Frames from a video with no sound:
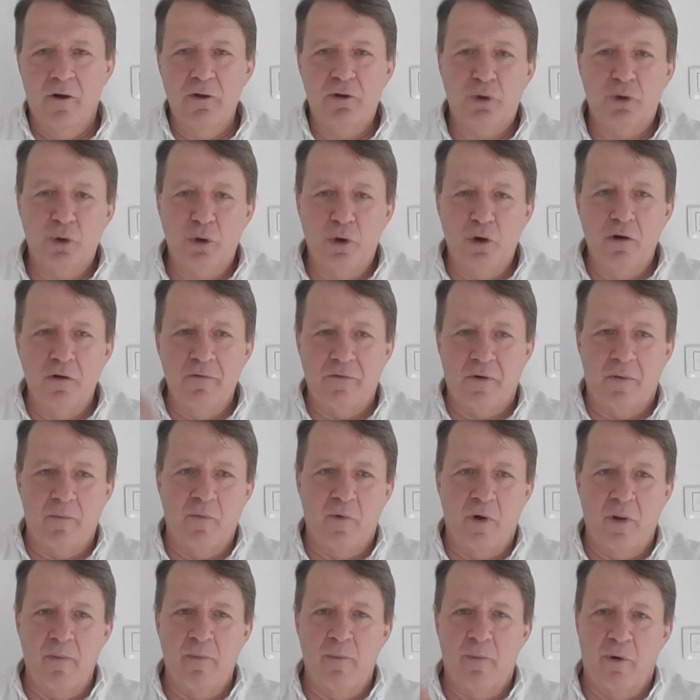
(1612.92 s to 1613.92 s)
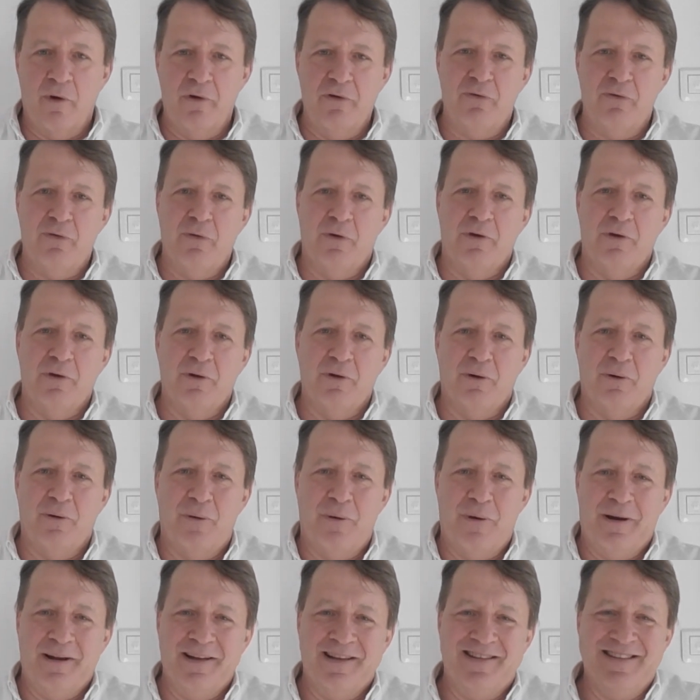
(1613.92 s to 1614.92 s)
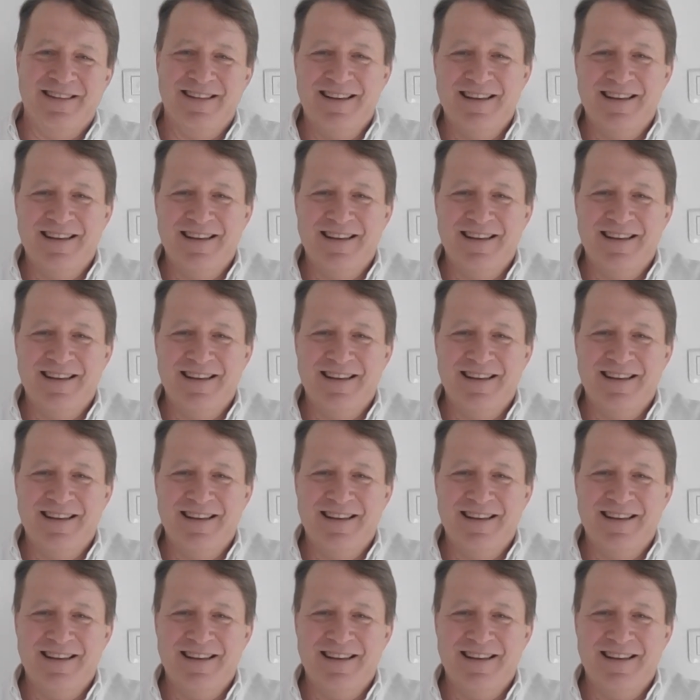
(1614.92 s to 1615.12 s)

to go from one point to another one